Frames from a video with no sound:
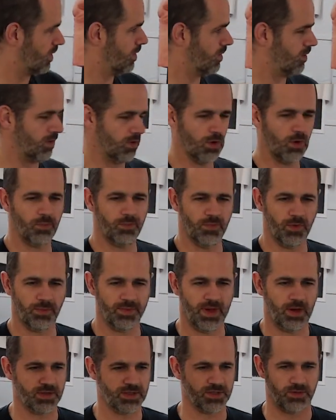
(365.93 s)
Nope,
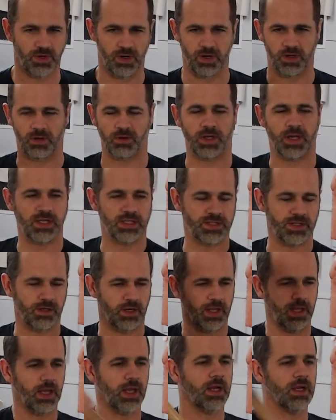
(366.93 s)
that was wrong. Okay, start
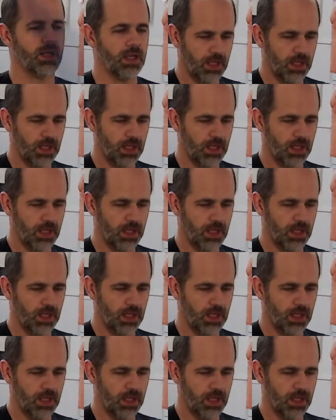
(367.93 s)
again.